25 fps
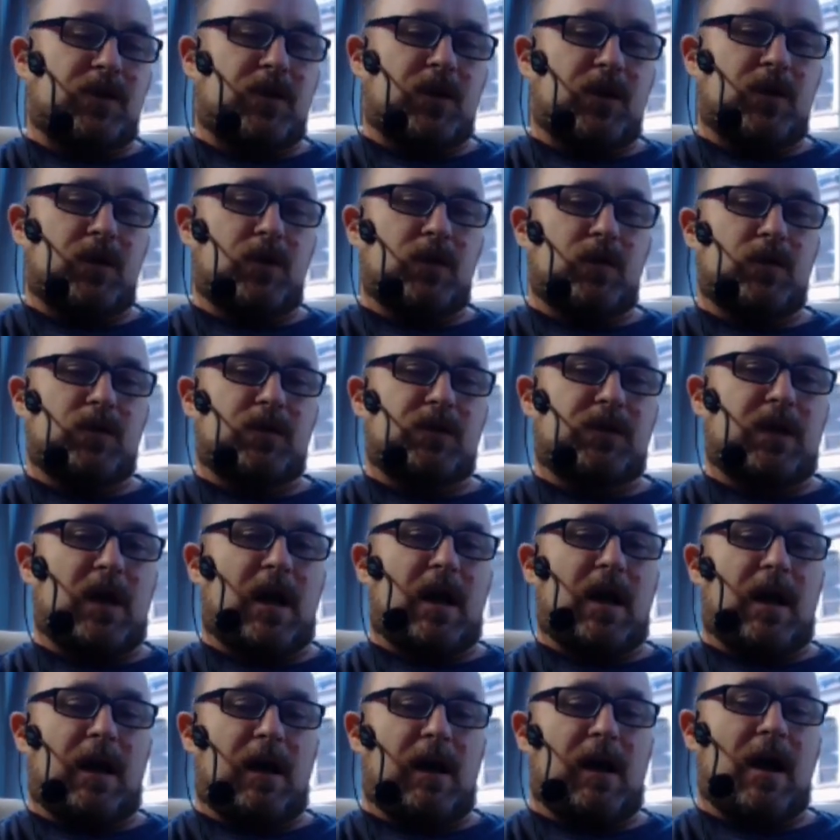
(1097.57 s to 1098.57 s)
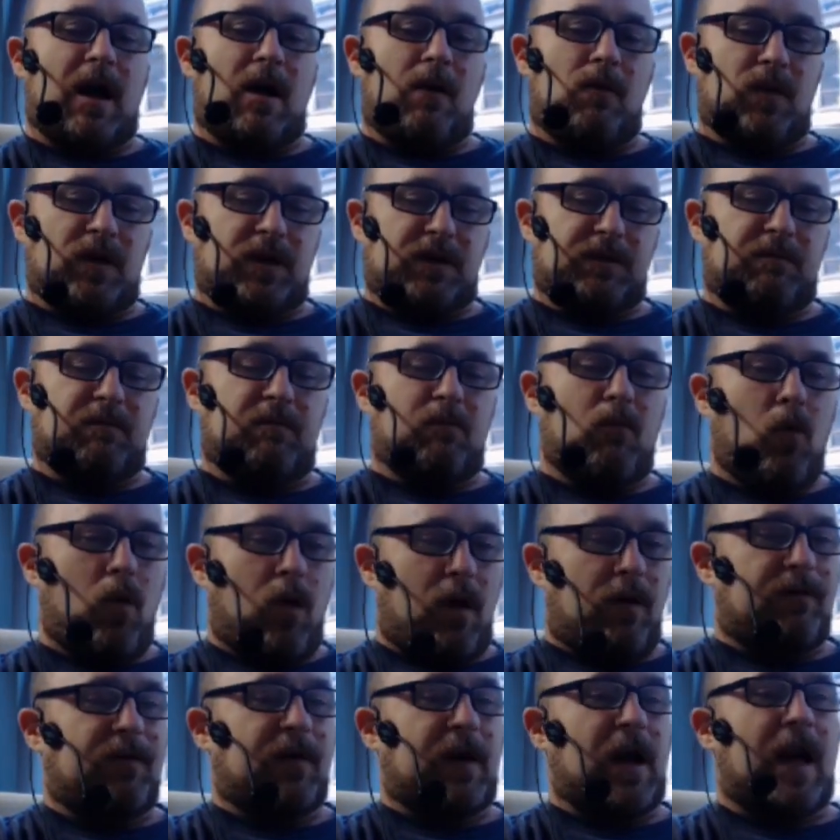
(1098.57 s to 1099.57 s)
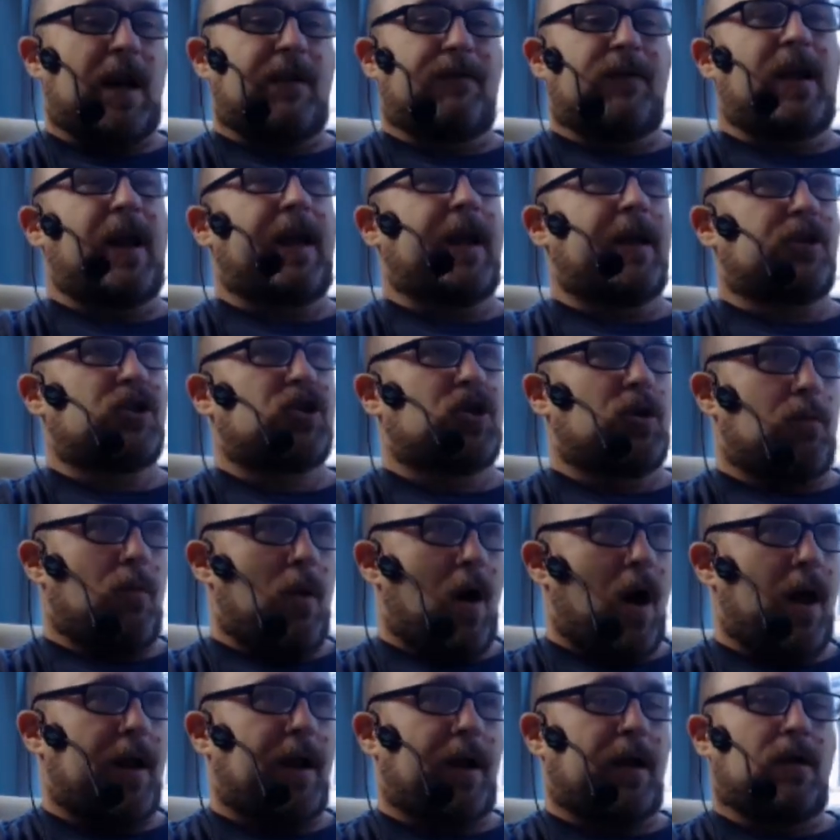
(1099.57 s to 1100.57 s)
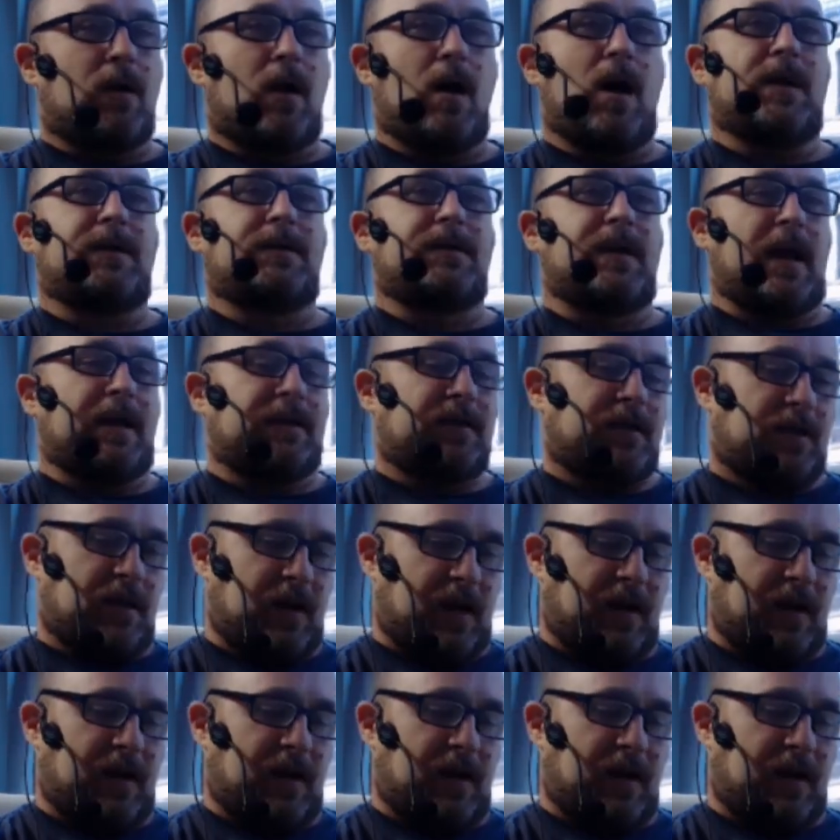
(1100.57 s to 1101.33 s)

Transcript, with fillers: used uh, uh, was more of kind of like a shamanic context, and,